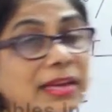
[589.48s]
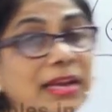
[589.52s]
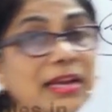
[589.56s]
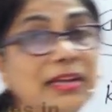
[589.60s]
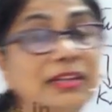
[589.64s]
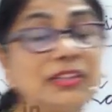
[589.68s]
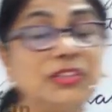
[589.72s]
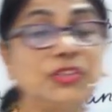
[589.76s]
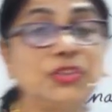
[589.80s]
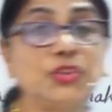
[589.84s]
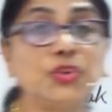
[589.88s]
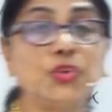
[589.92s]

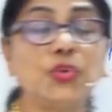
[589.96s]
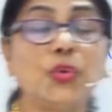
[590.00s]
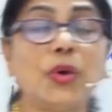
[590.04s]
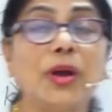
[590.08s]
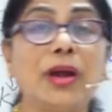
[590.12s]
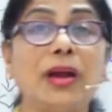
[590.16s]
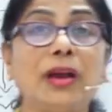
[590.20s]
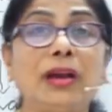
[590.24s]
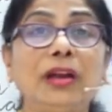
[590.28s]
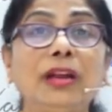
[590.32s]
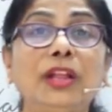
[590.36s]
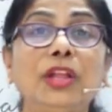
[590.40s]
young as you
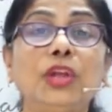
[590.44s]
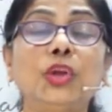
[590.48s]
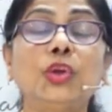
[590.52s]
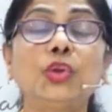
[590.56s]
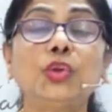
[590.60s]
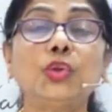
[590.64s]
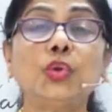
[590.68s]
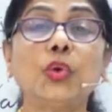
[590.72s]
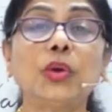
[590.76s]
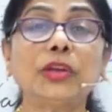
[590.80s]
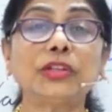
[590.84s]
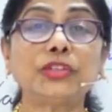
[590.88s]

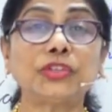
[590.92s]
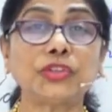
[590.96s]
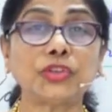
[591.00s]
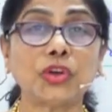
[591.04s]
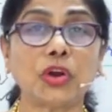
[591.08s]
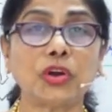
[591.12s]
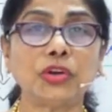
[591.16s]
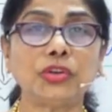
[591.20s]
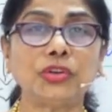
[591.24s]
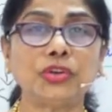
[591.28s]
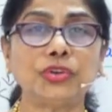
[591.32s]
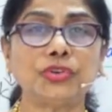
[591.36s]
are
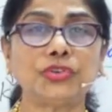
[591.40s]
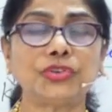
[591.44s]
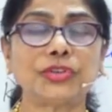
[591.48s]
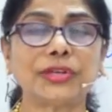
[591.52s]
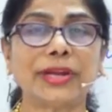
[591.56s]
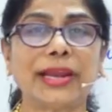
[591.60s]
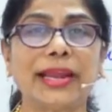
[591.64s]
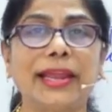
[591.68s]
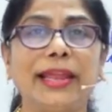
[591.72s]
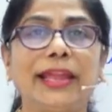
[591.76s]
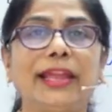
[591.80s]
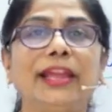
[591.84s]
taught to
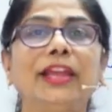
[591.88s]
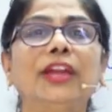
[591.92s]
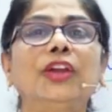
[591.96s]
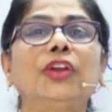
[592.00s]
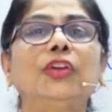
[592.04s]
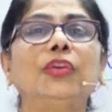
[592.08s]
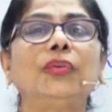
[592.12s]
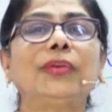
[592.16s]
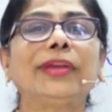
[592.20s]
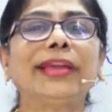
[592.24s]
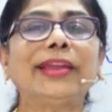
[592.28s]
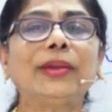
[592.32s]
share.
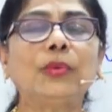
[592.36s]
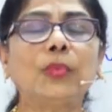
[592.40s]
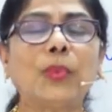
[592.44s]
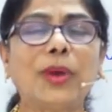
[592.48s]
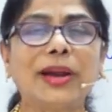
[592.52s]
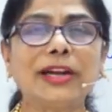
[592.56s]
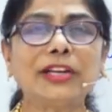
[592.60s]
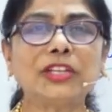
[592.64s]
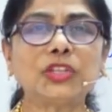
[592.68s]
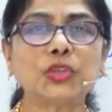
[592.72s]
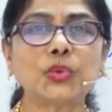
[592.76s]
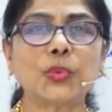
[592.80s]
You get
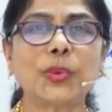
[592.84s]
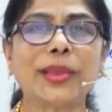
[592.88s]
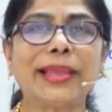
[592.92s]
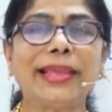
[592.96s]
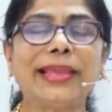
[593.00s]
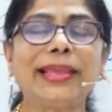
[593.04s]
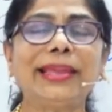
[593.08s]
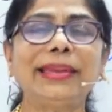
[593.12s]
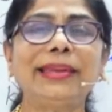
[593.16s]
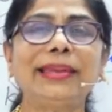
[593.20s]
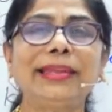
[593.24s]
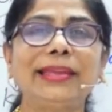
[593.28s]
one
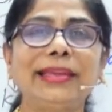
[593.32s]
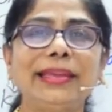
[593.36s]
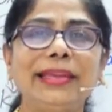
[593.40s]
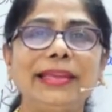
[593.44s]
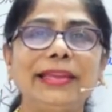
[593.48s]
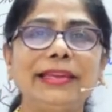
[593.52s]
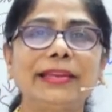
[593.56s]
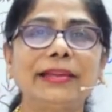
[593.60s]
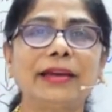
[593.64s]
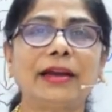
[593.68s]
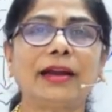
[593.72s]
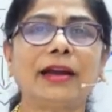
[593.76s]
sweet,
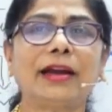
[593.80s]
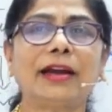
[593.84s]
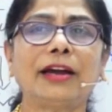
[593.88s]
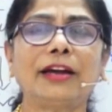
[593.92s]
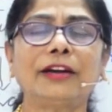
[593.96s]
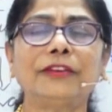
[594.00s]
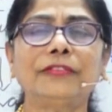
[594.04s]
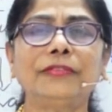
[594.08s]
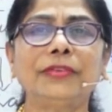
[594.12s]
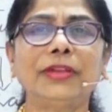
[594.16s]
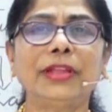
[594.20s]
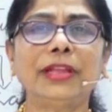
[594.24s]
eat
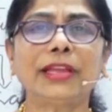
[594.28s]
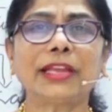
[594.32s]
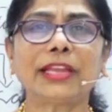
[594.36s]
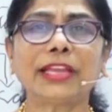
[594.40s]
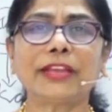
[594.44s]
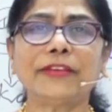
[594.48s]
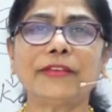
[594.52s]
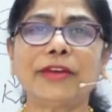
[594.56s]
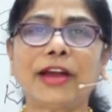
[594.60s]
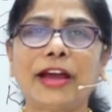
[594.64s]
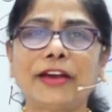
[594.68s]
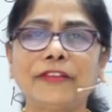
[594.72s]
half,
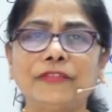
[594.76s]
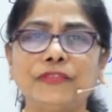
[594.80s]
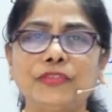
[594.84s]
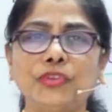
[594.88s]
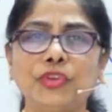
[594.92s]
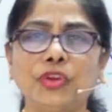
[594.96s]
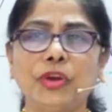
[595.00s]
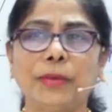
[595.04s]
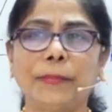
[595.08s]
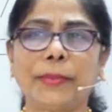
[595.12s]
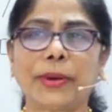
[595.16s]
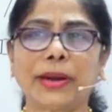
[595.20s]
give half
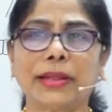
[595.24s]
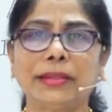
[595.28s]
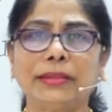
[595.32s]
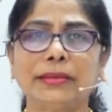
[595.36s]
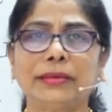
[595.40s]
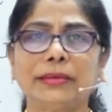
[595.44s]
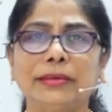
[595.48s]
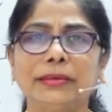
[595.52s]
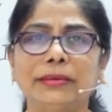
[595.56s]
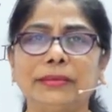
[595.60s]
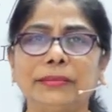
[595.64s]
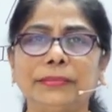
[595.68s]
to your
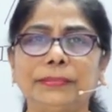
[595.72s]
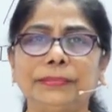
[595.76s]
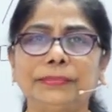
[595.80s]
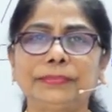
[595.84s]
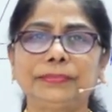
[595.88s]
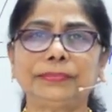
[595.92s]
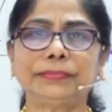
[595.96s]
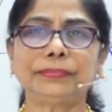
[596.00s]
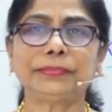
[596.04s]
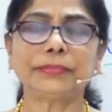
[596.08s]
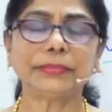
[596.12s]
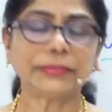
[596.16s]
brother.
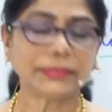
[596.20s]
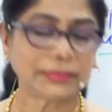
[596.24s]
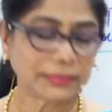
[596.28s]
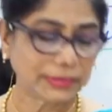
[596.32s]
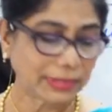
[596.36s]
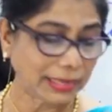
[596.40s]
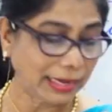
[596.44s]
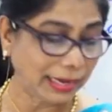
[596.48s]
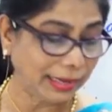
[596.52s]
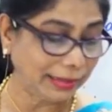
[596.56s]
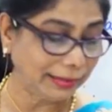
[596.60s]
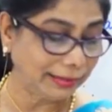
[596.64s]

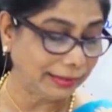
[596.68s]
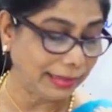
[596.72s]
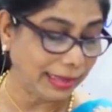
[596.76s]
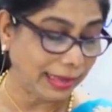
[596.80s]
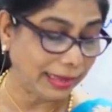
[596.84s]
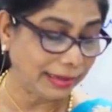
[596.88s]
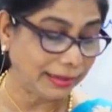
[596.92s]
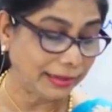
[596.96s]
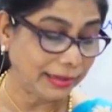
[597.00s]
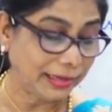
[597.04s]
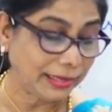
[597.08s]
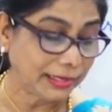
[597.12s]
Like
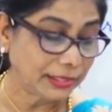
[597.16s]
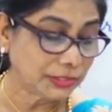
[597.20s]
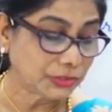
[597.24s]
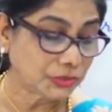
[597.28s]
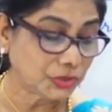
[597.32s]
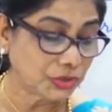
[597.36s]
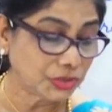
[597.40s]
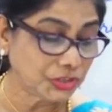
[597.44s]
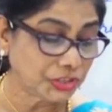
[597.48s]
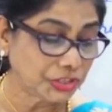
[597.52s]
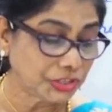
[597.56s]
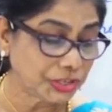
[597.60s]
that.
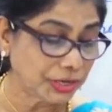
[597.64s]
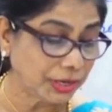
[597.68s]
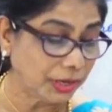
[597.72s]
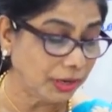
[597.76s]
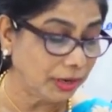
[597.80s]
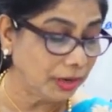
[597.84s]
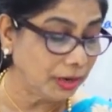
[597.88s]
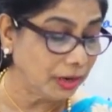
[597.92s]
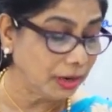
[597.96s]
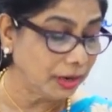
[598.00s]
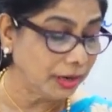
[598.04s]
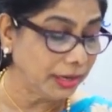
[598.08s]
So
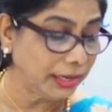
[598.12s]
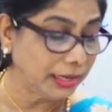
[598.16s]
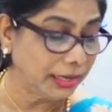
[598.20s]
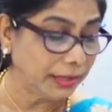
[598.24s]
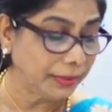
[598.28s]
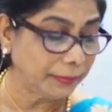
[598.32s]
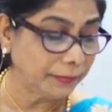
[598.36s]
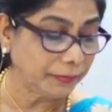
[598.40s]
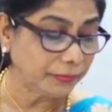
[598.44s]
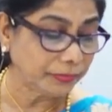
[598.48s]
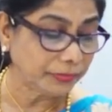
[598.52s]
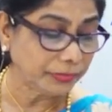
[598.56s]

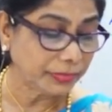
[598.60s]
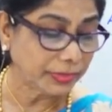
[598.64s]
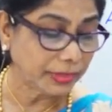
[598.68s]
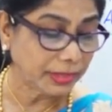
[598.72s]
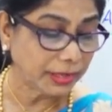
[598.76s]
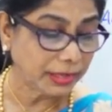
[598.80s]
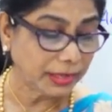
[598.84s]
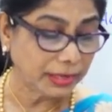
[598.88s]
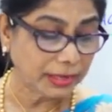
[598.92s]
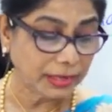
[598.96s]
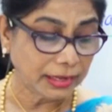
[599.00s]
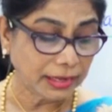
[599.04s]
learning
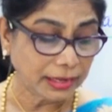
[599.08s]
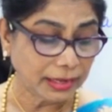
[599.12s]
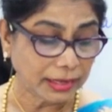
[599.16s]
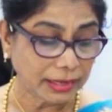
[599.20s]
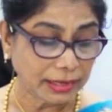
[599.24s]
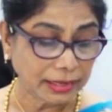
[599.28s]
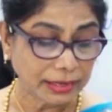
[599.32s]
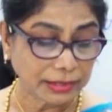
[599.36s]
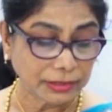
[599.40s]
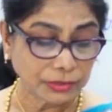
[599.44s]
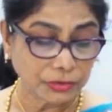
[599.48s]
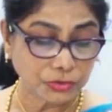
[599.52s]

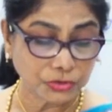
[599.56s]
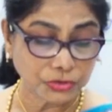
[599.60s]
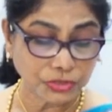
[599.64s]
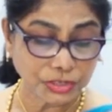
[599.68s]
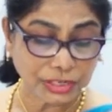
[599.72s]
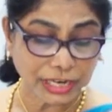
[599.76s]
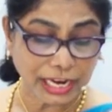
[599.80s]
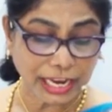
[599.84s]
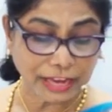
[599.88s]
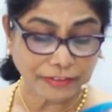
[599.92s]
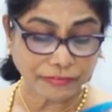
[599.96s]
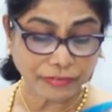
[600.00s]
to
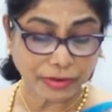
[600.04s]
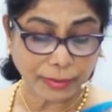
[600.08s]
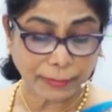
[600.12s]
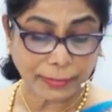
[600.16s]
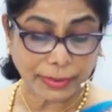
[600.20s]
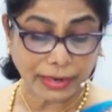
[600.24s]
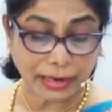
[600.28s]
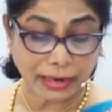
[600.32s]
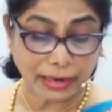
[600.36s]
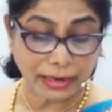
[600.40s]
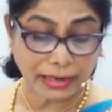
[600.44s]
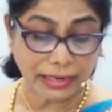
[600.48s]
share
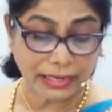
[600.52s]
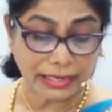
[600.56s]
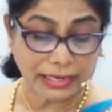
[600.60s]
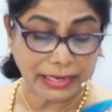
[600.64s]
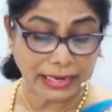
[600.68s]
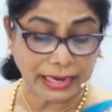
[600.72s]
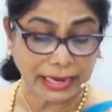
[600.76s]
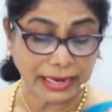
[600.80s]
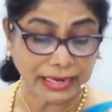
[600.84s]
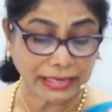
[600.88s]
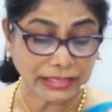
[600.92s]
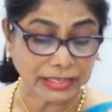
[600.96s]
from early
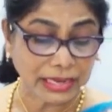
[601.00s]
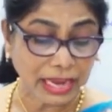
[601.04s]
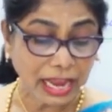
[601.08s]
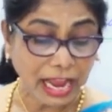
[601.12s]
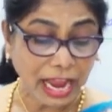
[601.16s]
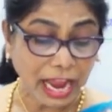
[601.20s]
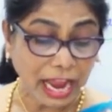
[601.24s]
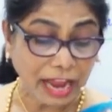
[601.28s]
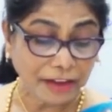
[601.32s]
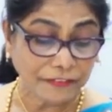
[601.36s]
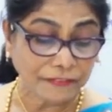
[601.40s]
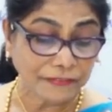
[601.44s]
age.
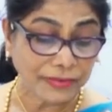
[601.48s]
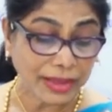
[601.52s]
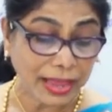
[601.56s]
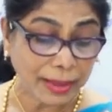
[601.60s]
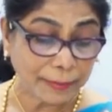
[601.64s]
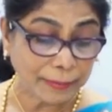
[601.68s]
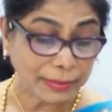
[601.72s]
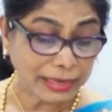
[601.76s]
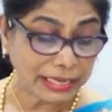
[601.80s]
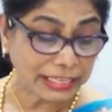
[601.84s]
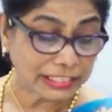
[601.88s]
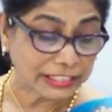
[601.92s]
Our
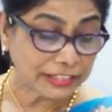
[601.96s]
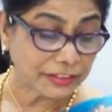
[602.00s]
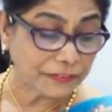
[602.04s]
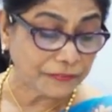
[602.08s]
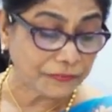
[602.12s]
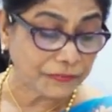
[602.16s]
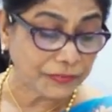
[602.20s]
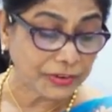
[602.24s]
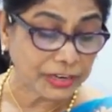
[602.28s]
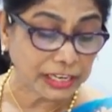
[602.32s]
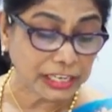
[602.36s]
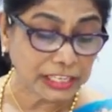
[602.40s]
family is the
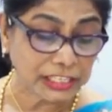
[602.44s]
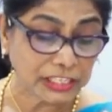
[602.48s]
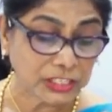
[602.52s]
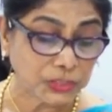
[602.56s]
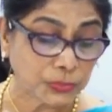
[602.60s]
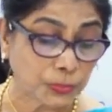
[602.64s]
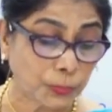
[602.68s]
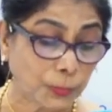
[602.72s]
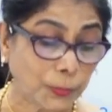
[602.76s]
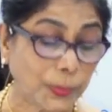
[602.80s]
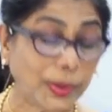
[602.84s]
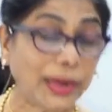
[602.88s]

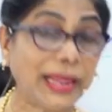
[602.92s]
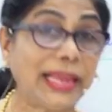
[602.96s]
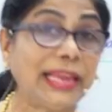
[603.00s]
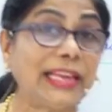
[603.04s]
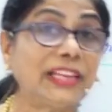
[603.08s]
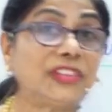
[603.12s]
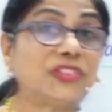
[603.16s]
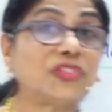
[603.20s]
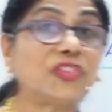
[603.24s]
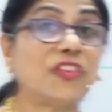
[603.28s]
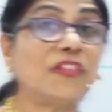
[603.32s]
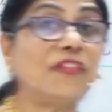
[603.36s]
first
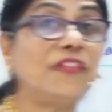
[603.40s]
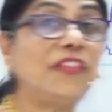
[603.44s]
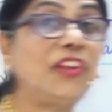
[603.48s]
place of